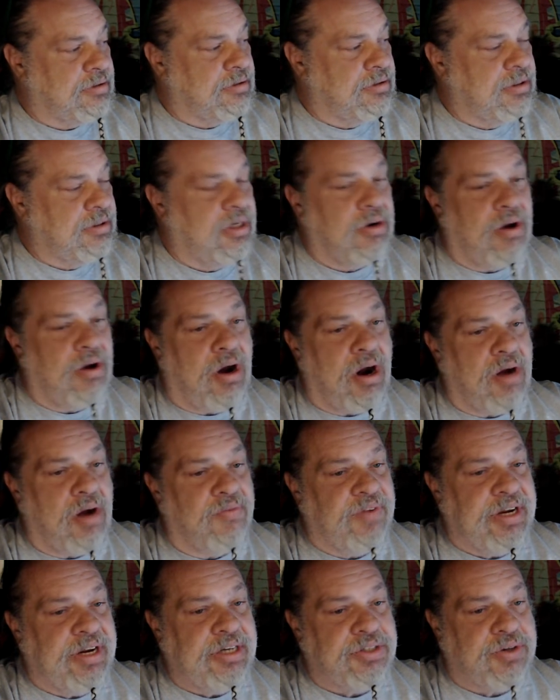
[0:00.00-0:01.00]

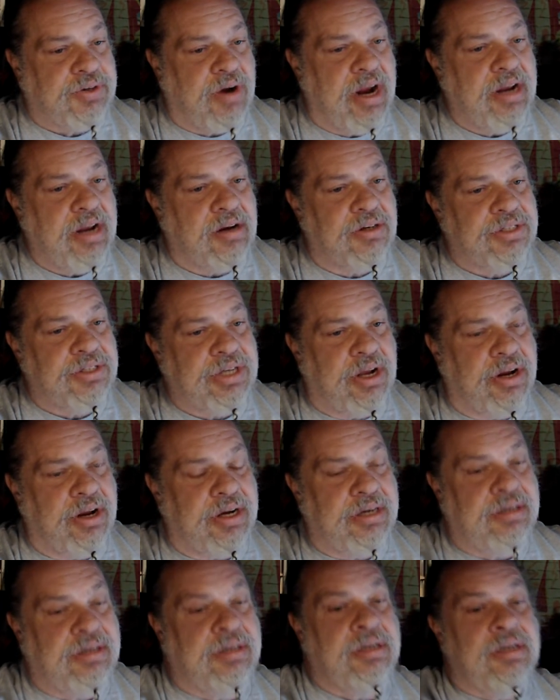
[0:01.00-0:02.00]
RV trailers on
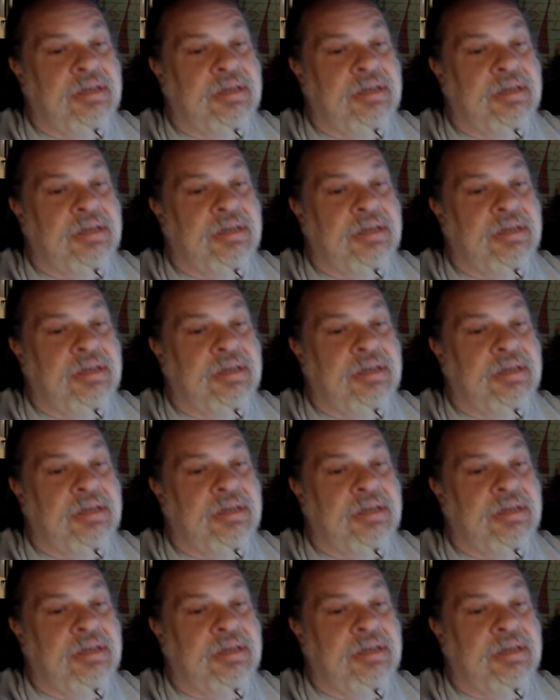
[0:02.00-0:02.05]
it,